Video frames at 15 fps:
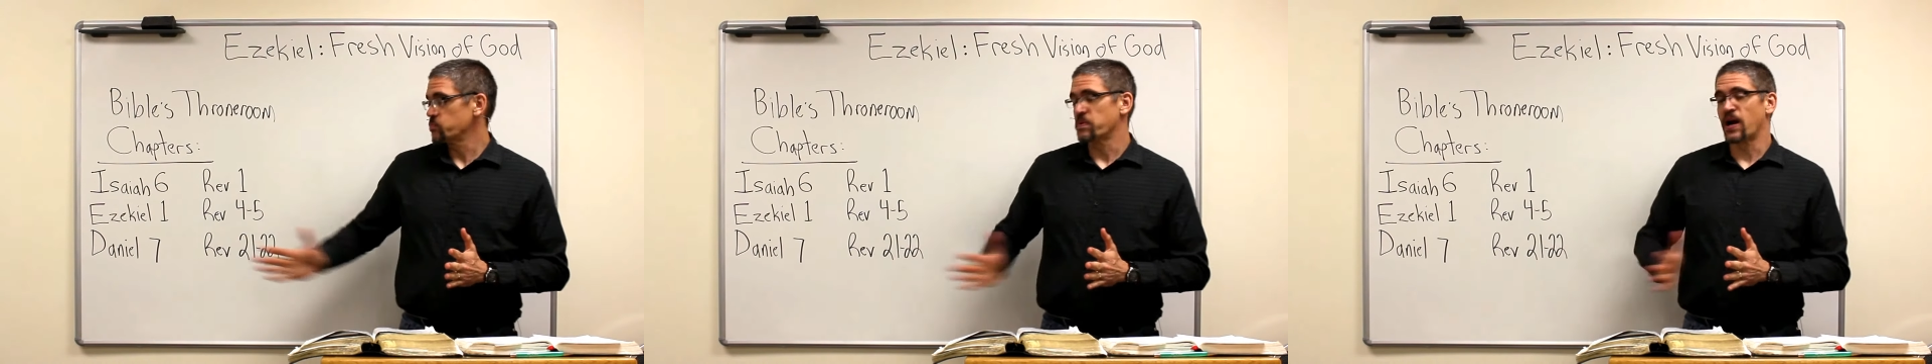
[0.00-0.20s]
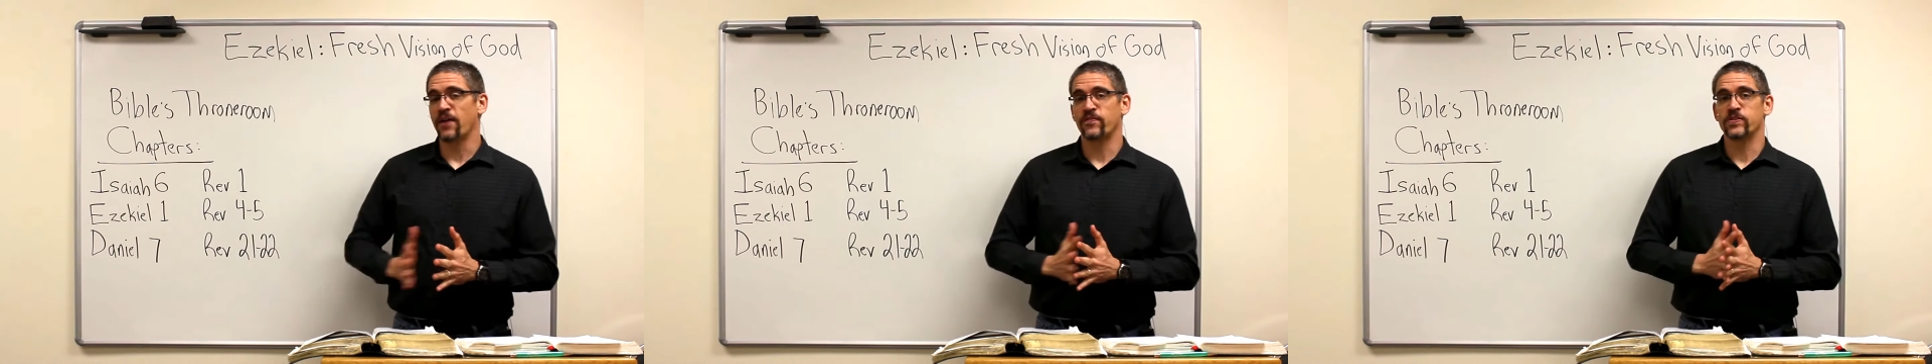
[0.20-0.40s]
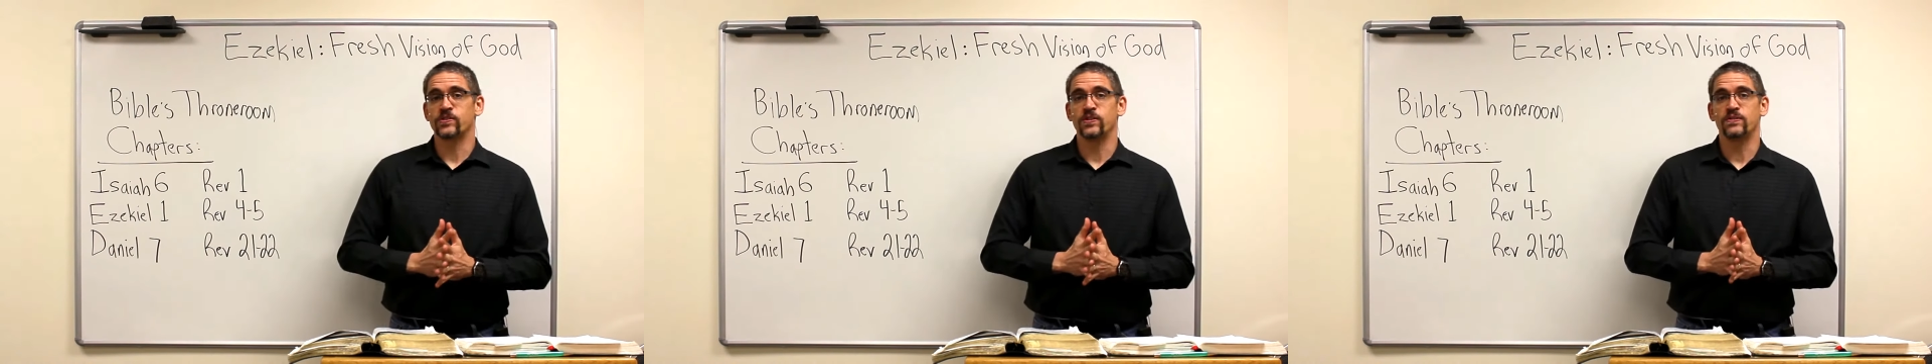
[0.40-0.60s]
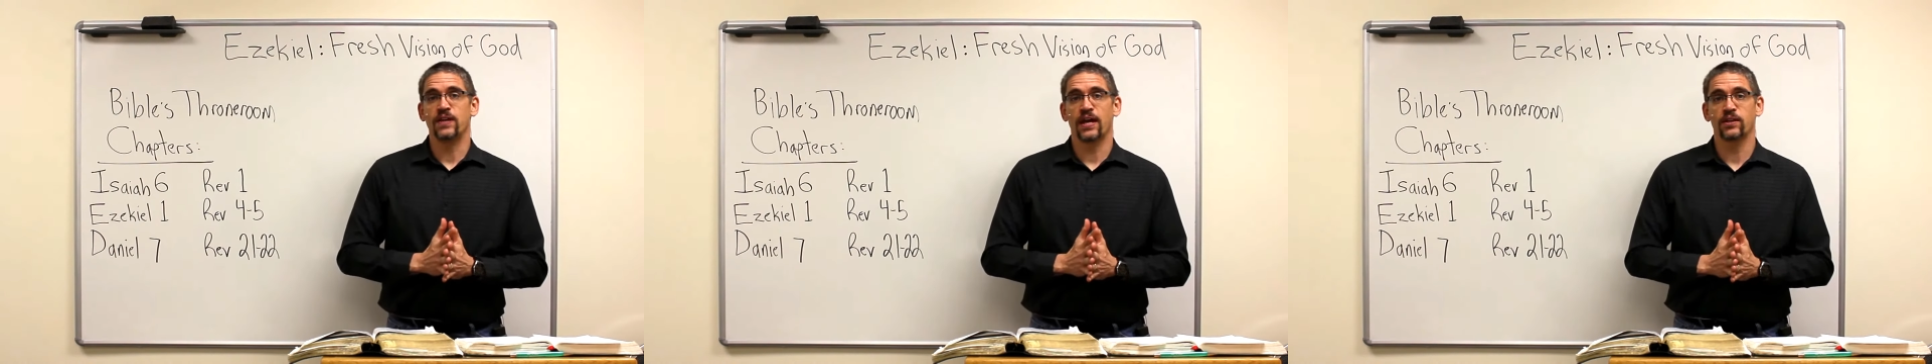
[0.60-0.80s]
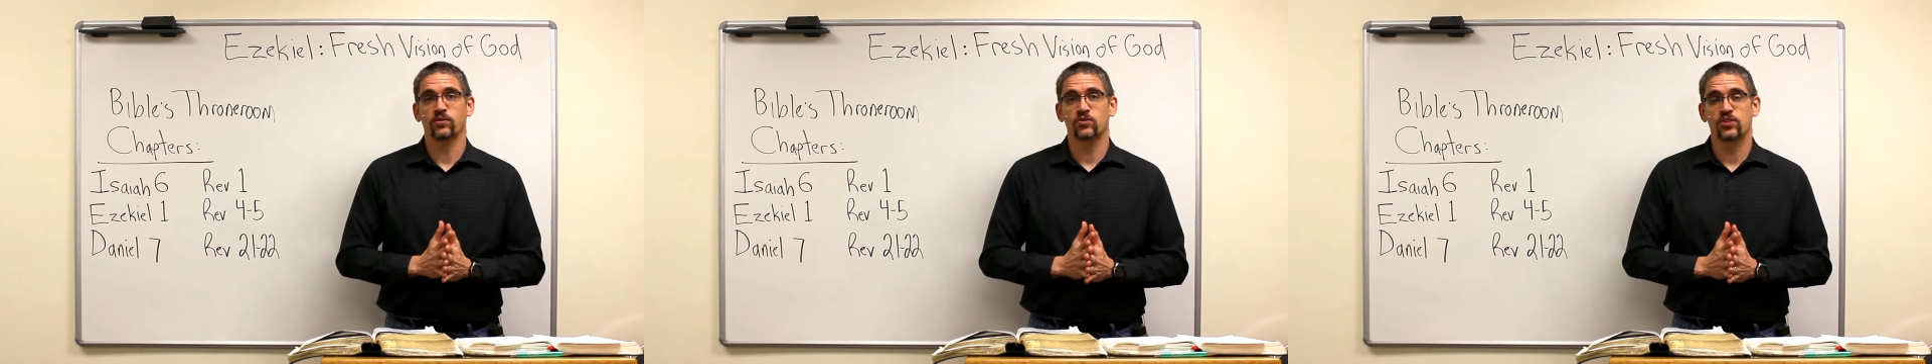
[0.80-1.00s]
prophecy,
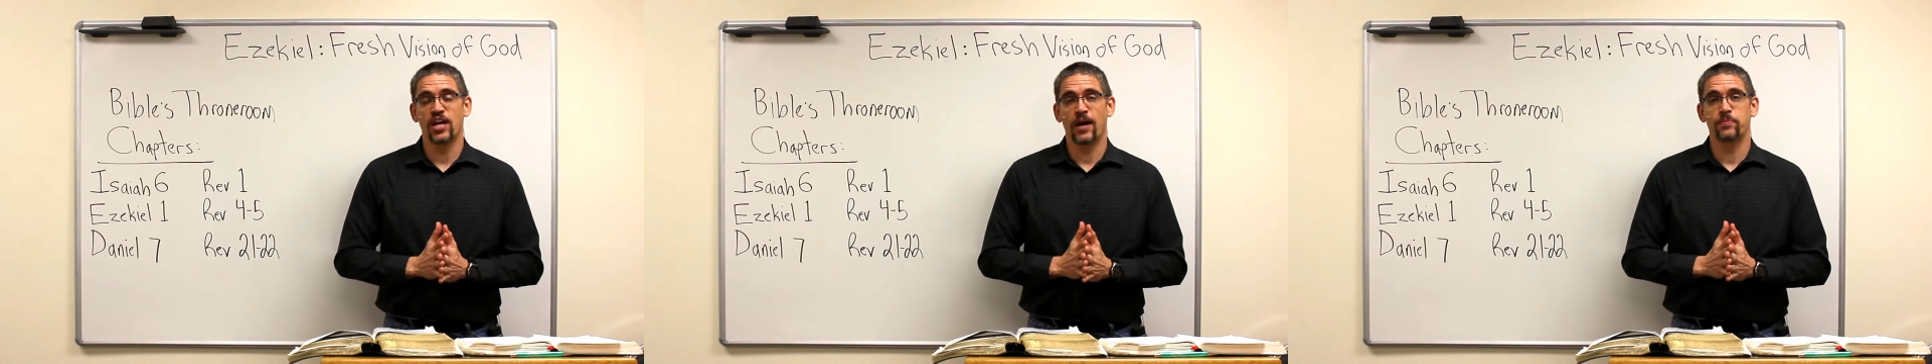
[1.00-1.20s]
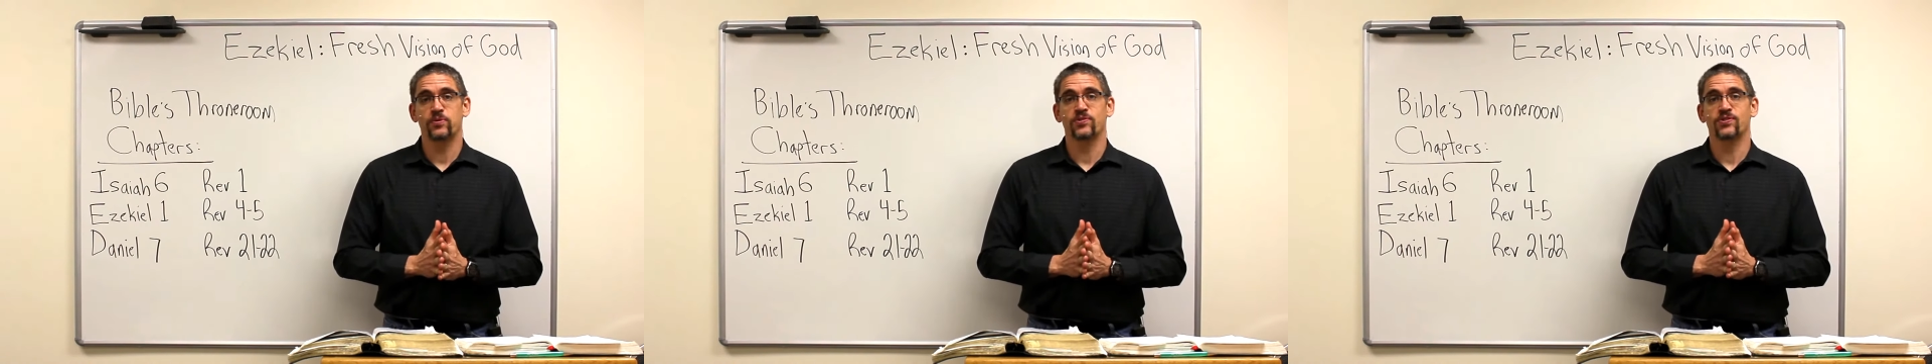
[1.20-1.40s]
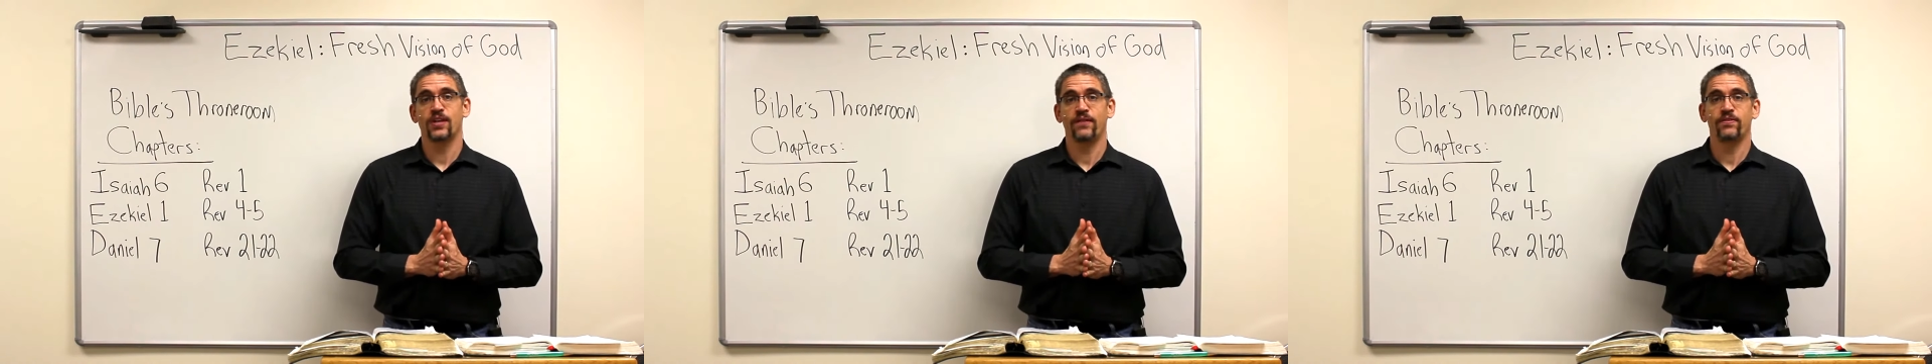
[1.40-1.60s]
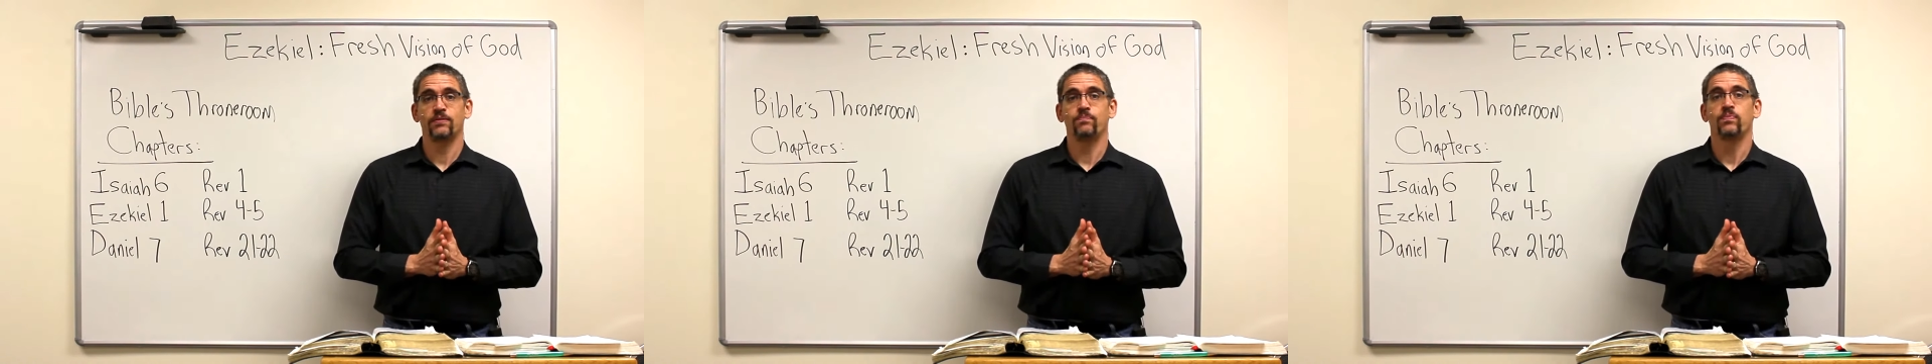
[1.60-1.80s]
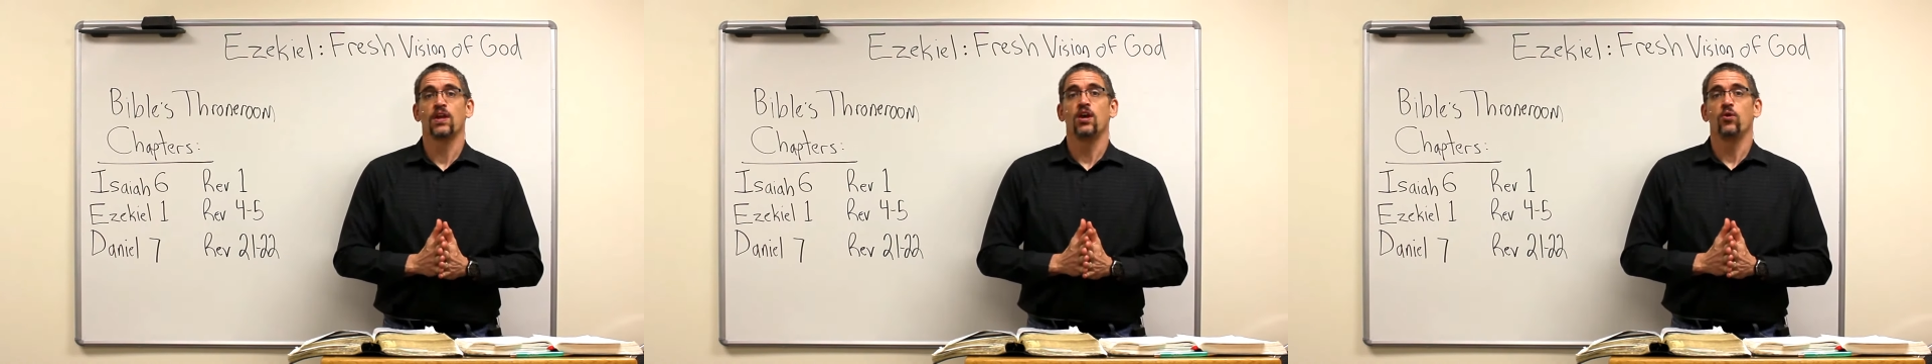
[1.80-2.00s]
Daniel chapter 7,